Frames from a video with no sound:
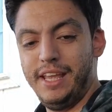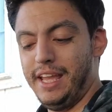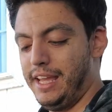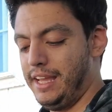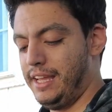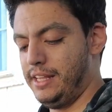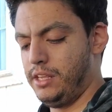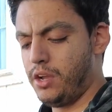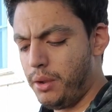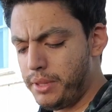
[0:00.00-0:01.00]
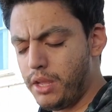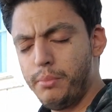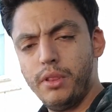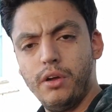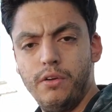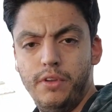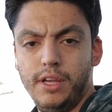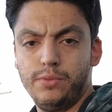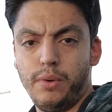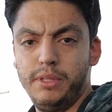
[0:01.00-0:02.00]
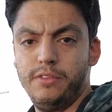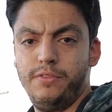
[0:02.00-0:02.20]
And comment down below if you guys want me to